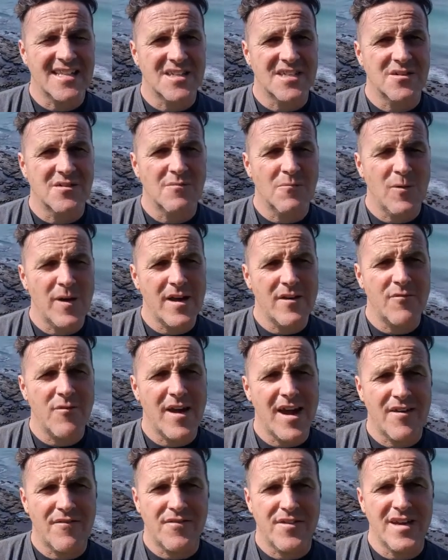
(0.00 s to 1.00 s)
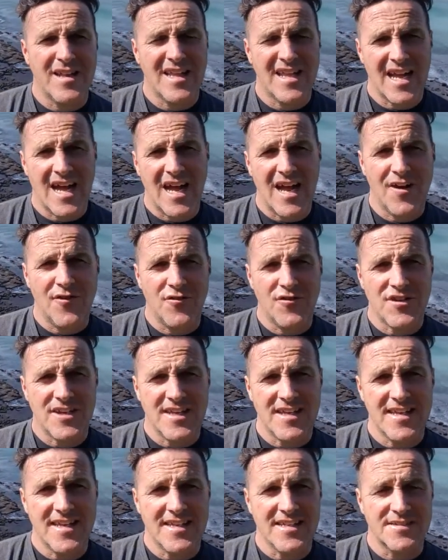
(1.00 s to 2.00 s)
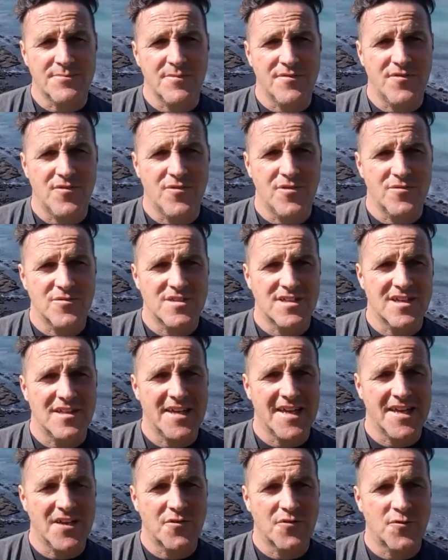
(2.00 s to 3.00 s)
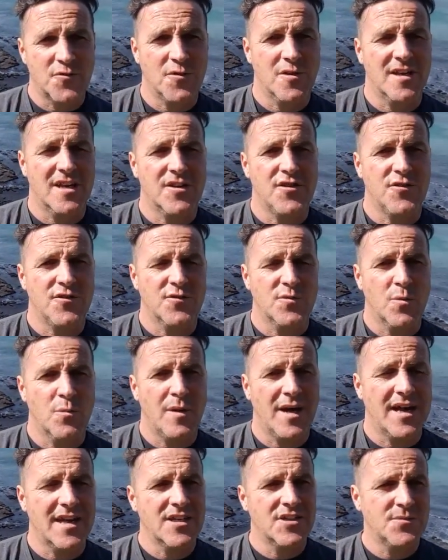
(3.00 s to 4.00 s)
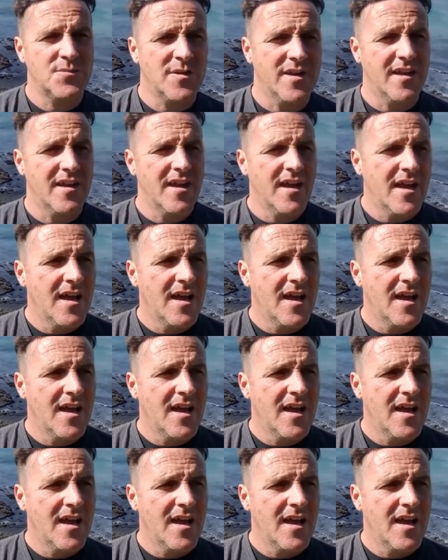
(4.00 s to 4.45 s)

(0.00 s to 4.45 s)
So it went around for nearly 100 years before it was declared a cruel and unusual punishment.